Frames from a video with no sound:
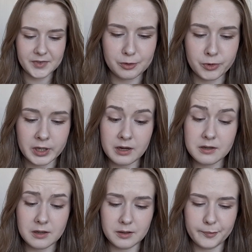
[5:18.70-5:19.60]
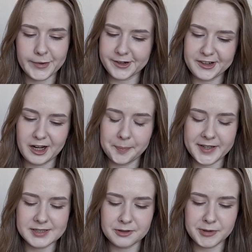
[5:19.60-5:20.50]
Ranunkel Buttercup
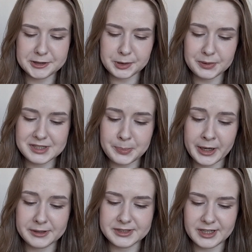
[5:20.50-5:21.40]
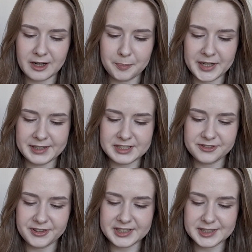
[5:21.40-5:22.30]
is a retro-inspired top in
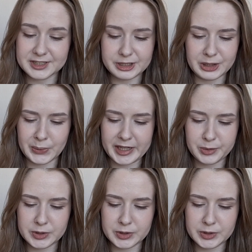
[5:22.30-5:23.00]
its fit and silhouette,